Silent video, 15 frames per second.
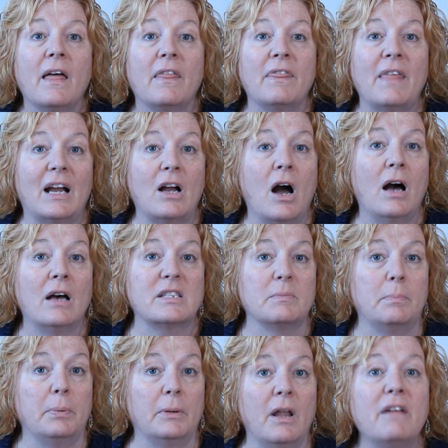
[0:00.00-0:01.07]
that
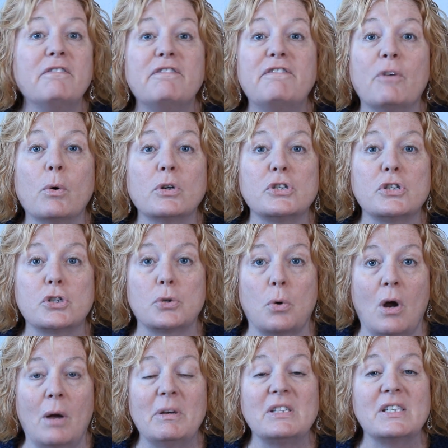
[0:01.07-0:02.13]
caused blunt force
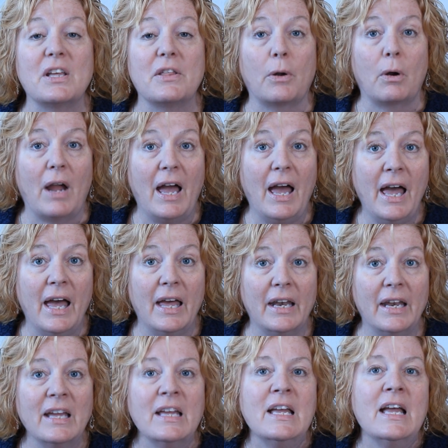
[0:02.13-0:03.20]
trauma to their
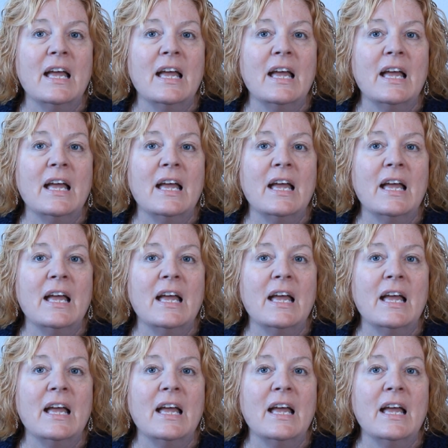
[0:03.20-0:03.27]
head,